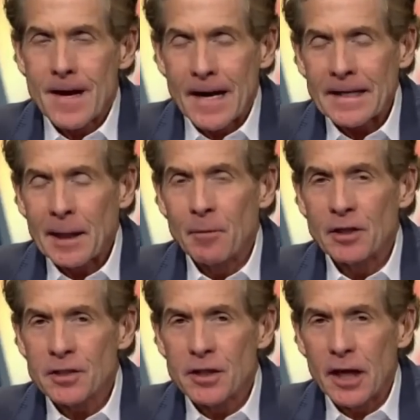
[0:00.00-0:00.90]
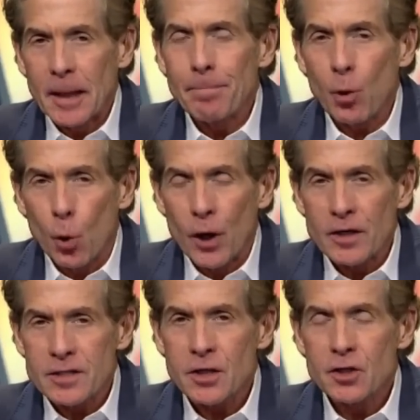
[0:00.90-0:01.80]
I came in today
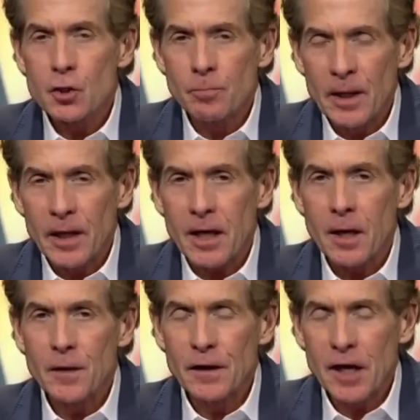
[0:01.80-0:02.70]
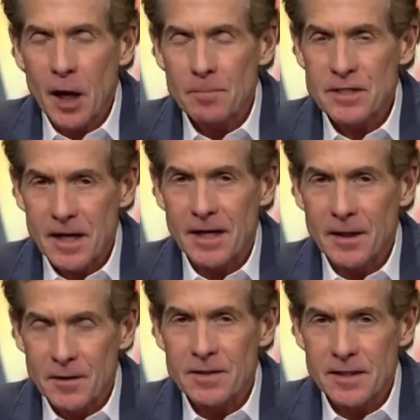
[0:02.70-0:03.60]
poised to pick the upset
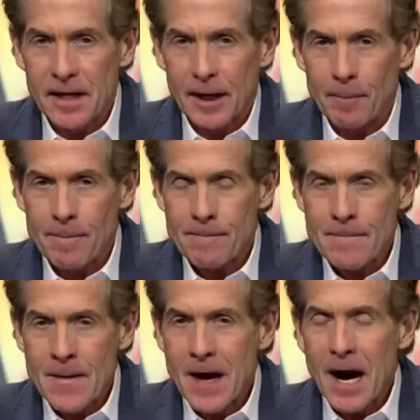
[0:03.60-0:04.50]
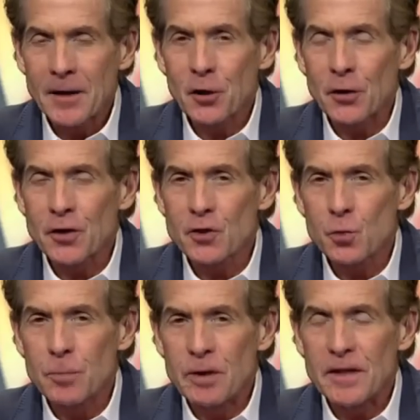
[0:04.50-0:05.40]
in this game. I thought
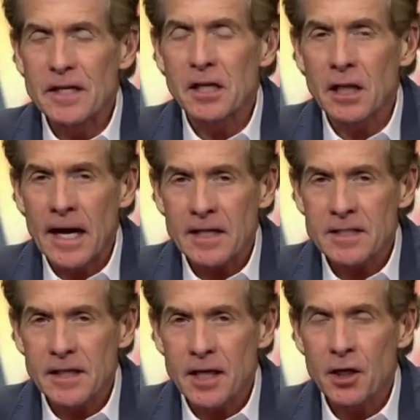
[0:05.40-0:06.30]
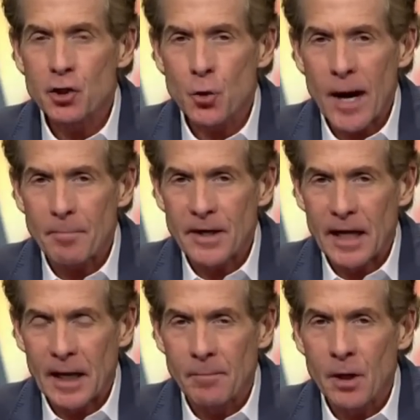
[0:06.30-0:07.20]
this would be the classic trap
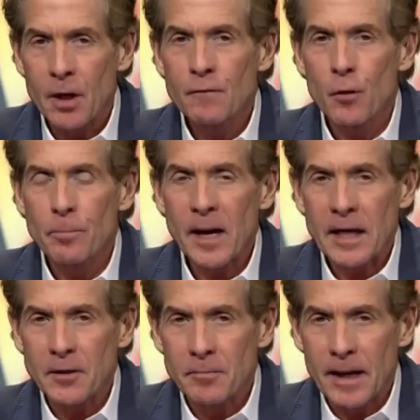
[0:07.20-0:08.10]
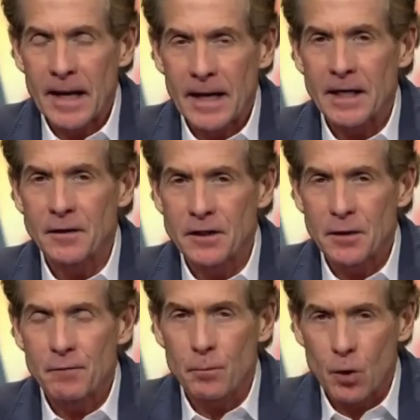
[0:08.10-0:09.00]
game for Peyton Manning and the
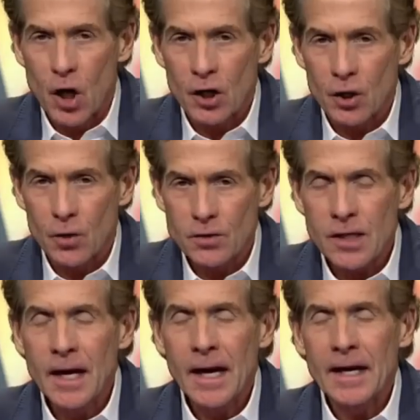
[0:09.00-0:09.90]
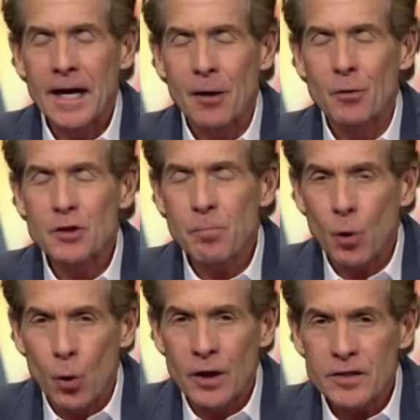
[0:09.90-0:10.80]
Denver Broncos, and I was
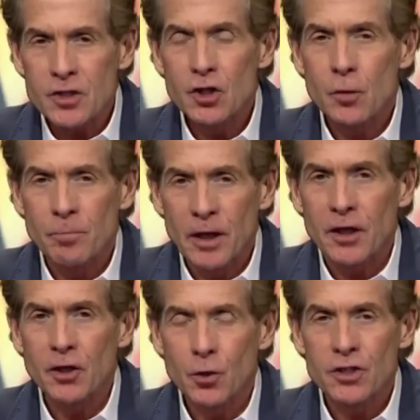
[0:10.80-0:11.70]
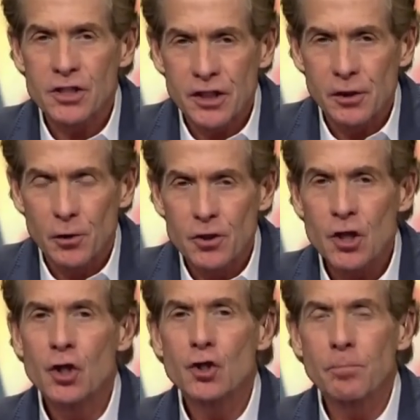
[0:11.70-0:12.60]
poised to pick your
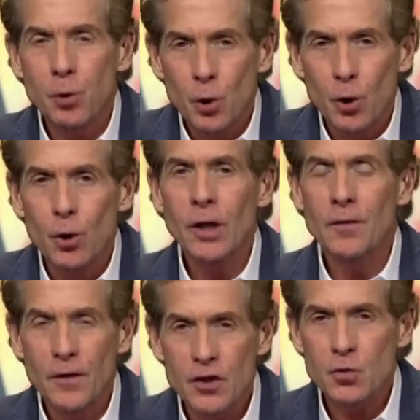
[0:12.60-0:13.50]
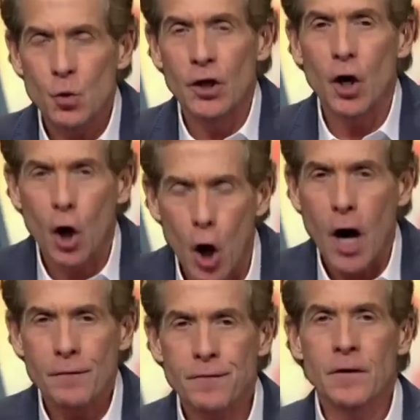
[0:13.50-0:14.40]
Steelers to pull this one
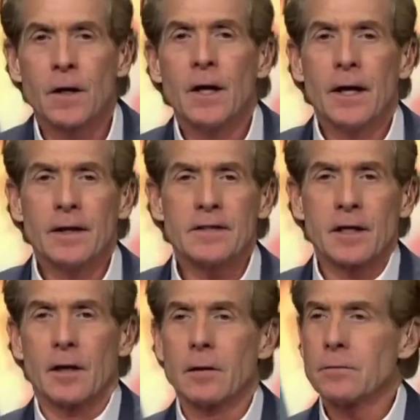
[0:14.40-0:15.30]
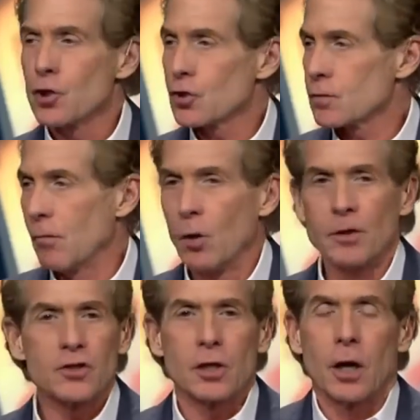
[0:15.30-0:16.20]
off until just
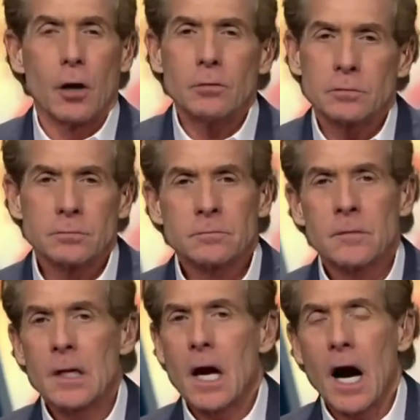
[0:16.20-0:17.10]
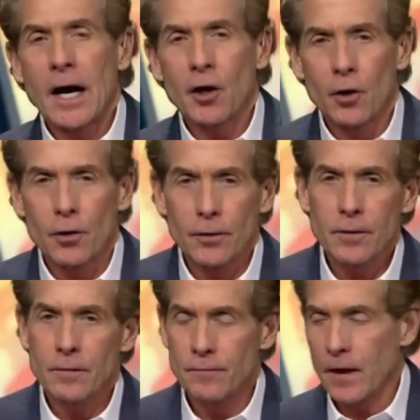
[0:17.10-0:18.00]
moments ago, I
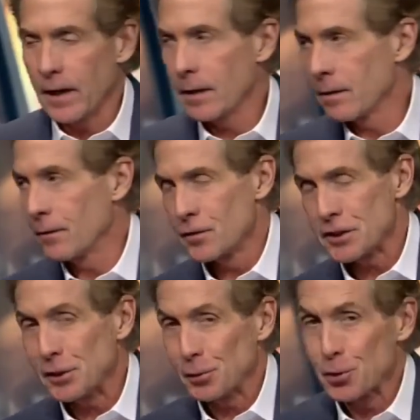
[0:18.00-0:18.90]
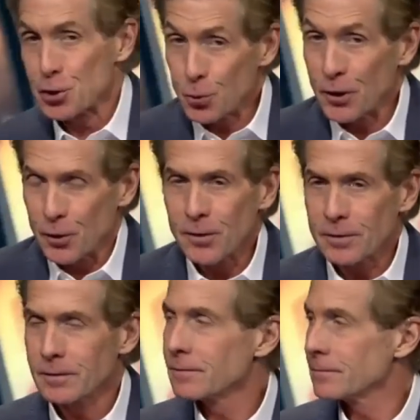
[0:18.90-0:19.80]
heard via the Steelers' Twitter,
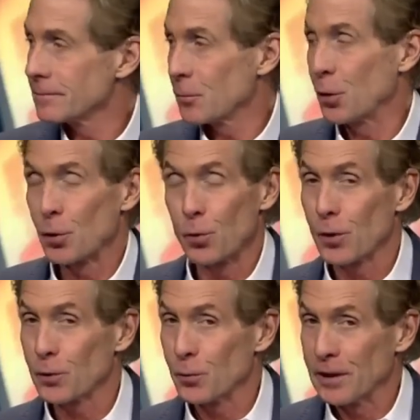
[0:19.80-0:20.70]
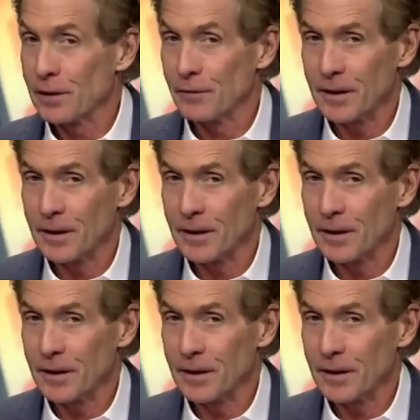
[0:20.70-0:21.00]
what a world we live in.